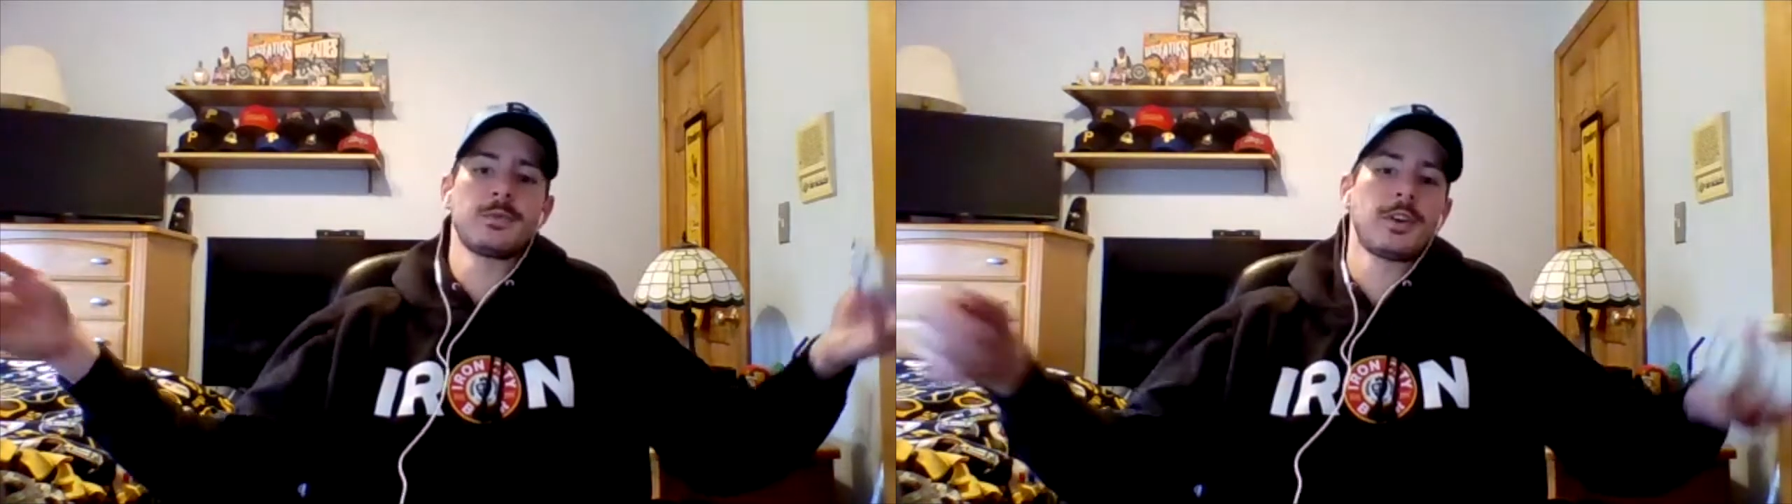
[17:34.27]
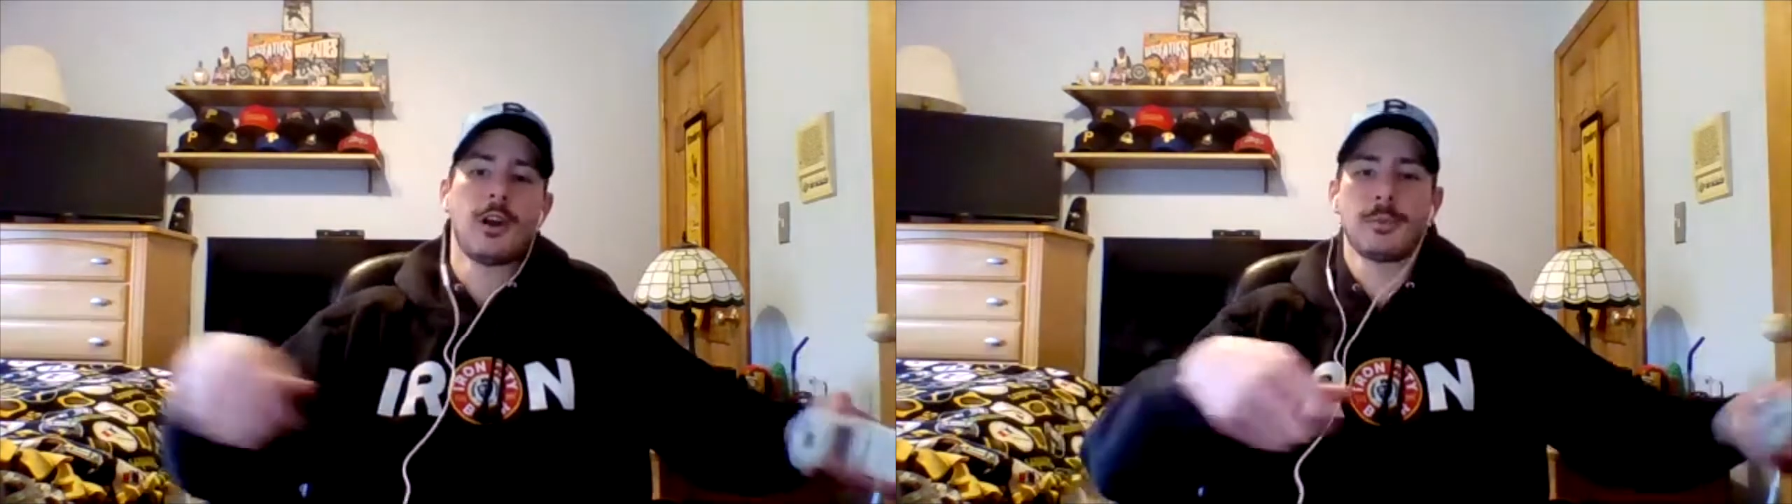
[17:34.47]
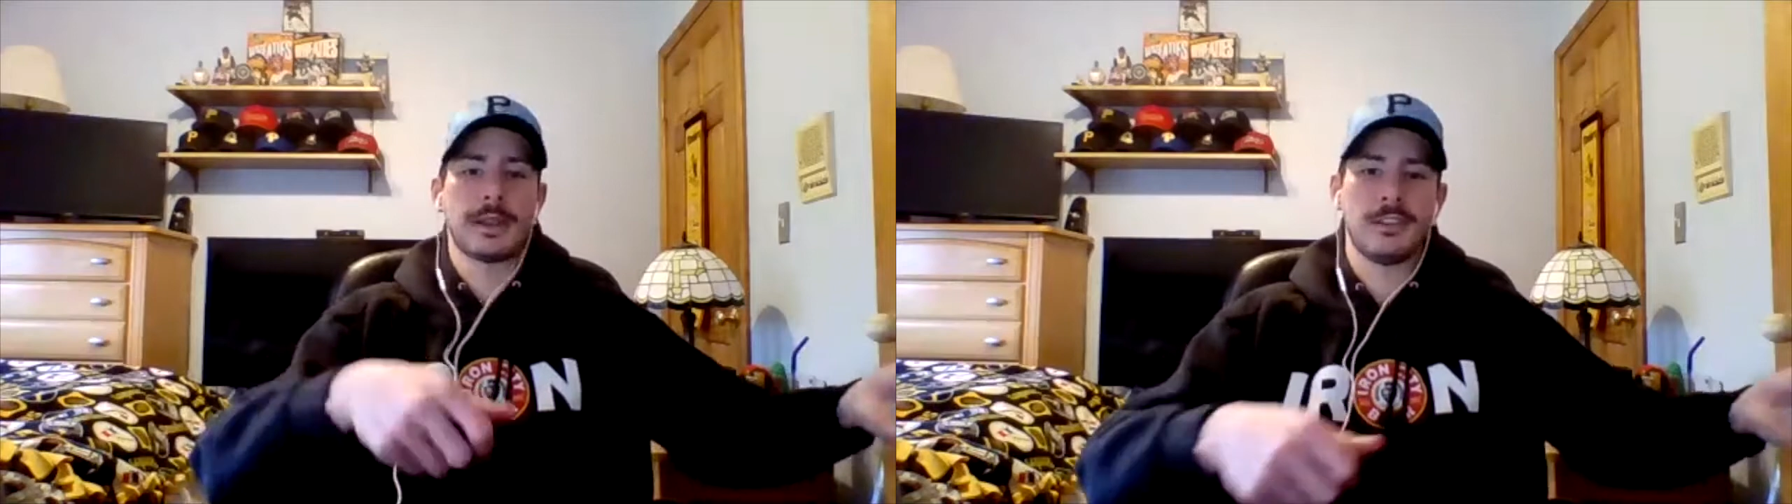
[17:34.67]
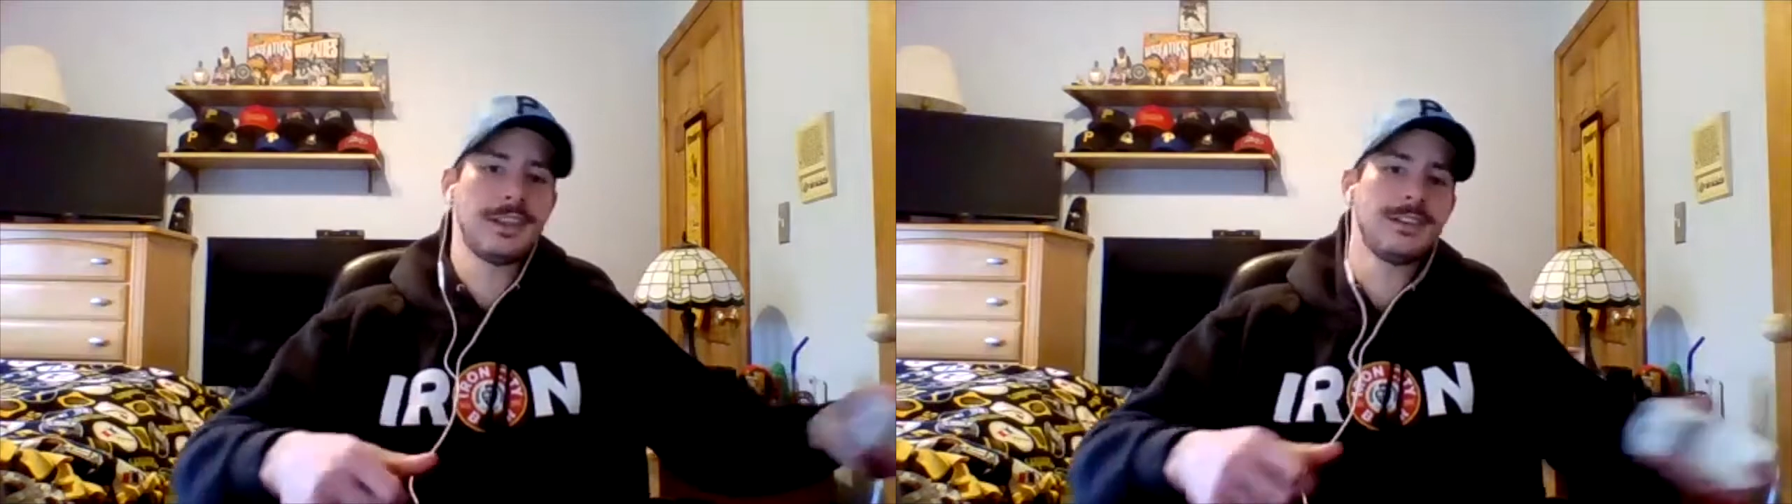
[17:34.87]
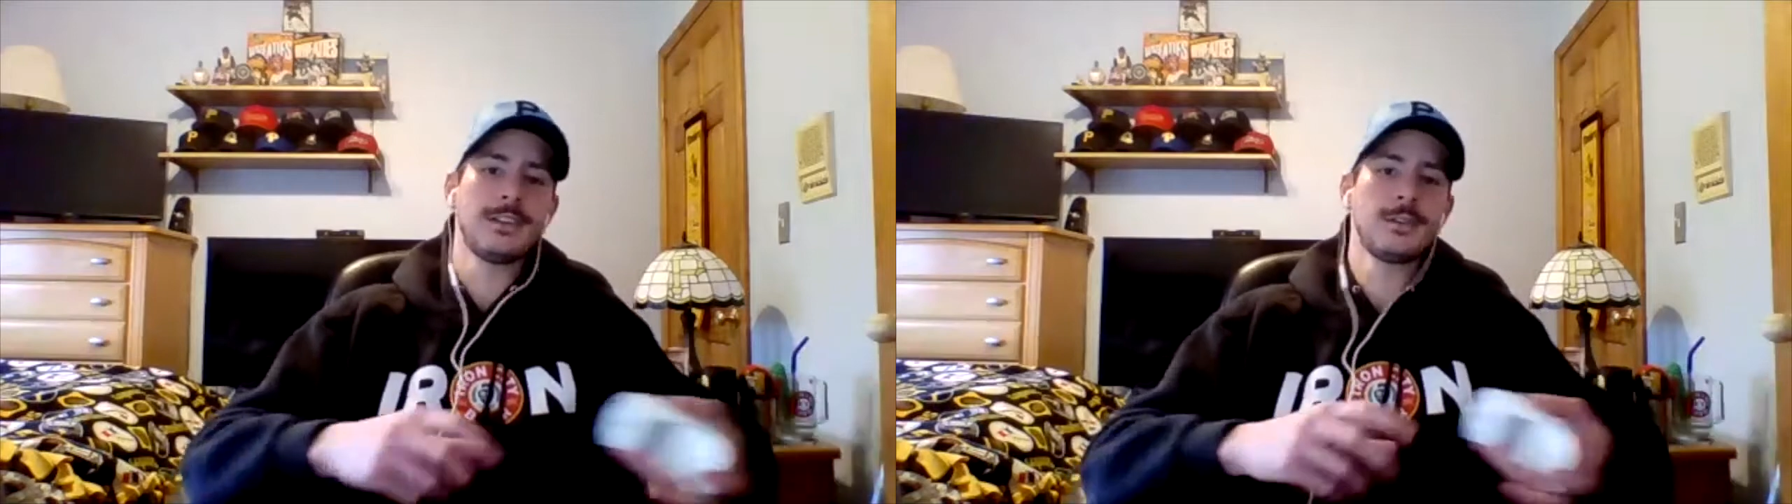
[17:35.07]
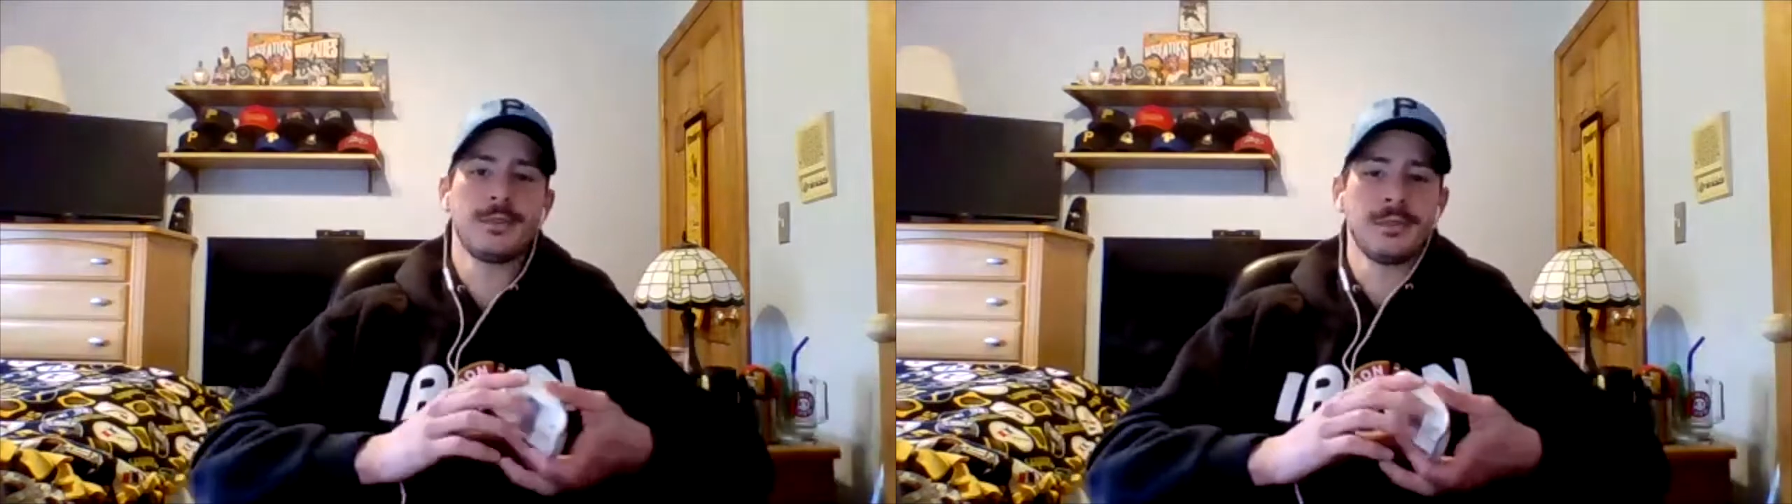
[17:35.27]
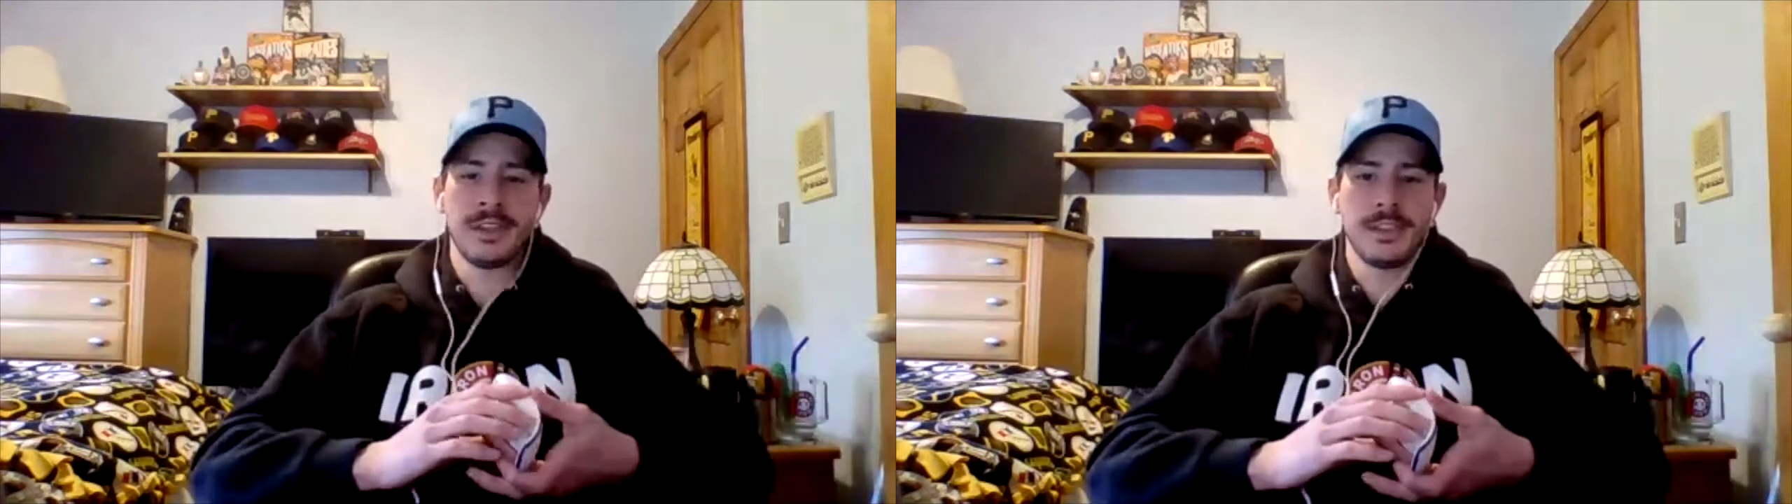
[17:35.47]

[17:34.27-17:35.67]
carpet cleaner in